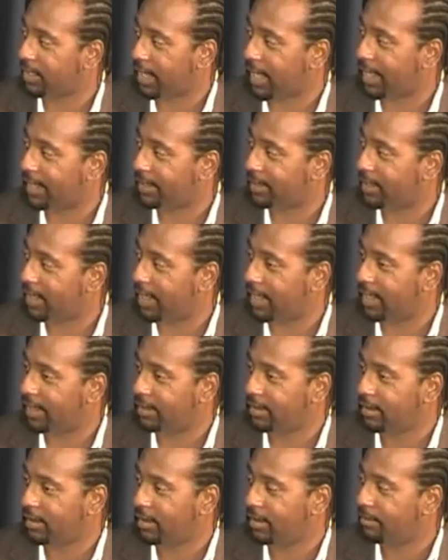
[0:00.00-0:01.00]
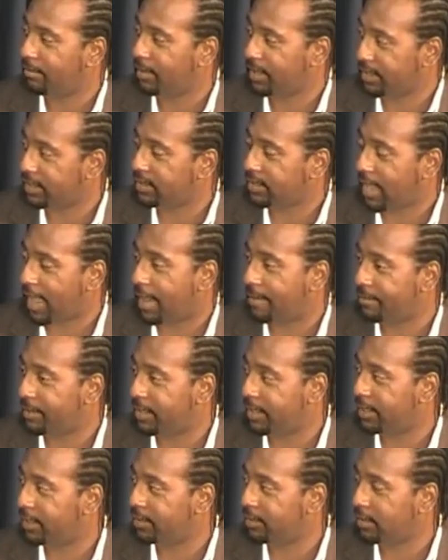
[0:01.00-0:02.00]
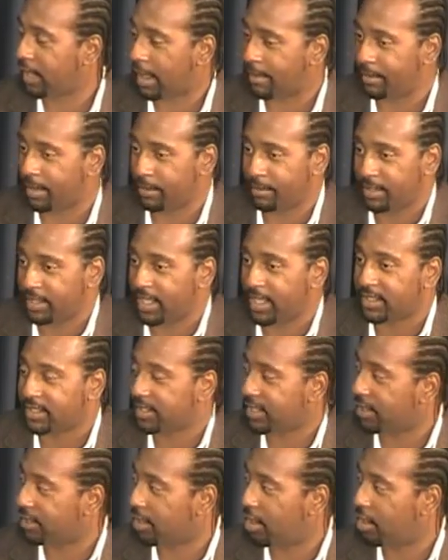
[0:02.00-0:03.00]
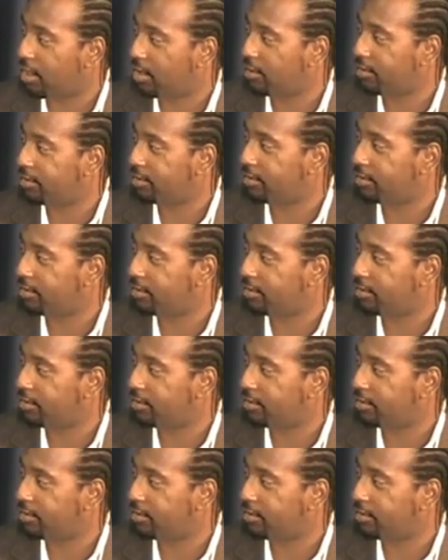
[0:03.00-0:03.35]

like that, but it's happening. I mean, but that's their law.